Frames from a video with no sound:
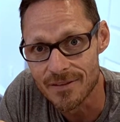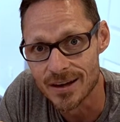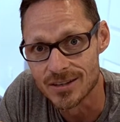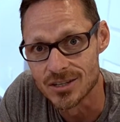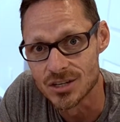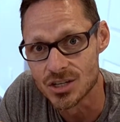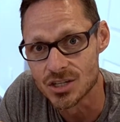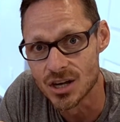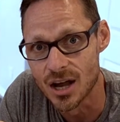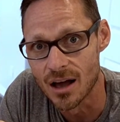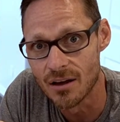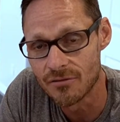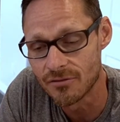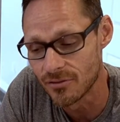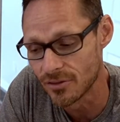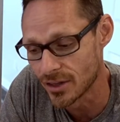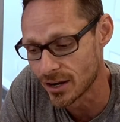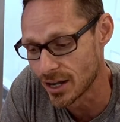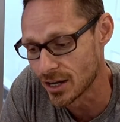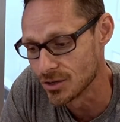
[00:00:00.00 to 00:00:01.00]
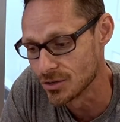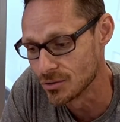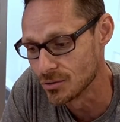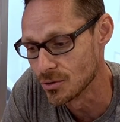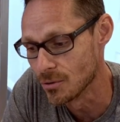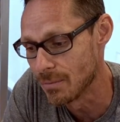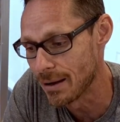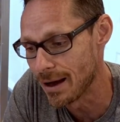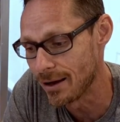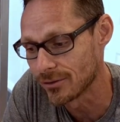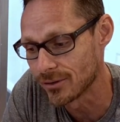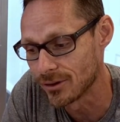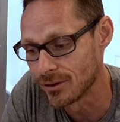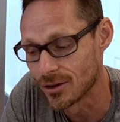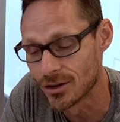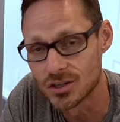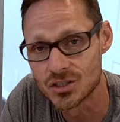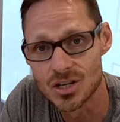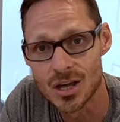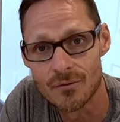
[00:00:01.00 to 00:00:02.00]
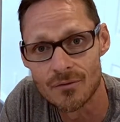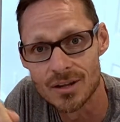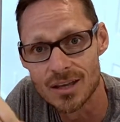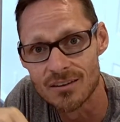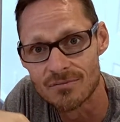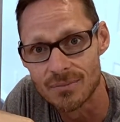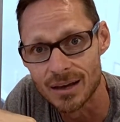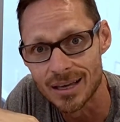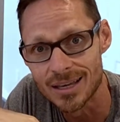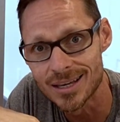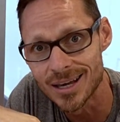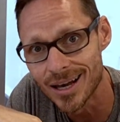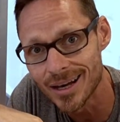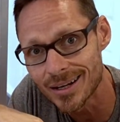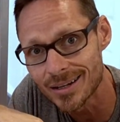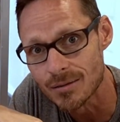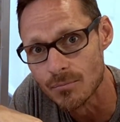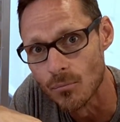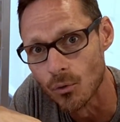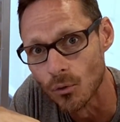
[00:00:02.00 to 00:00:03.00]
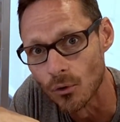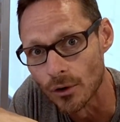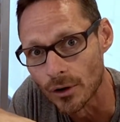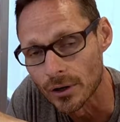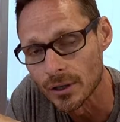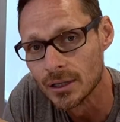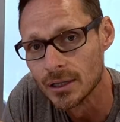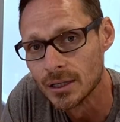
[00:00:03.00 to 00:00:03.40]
as a chef than I do about the longevity of my cutting board.